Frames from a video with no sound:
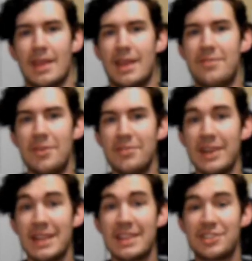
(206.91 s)
If you ever
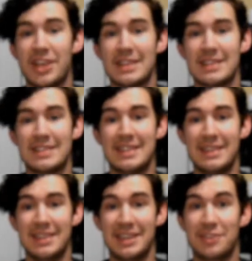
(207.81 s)
get the chance to
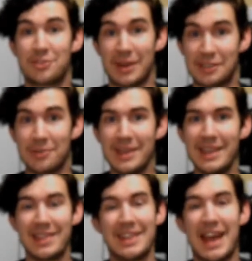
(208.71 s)
see the treasury
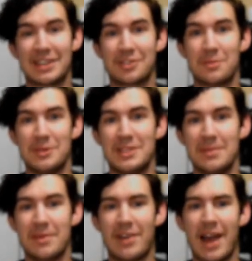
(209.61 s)
in the National
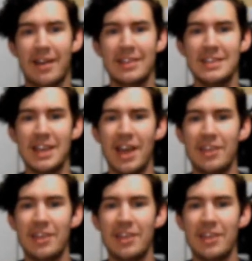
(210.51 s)
Museum of Ireland,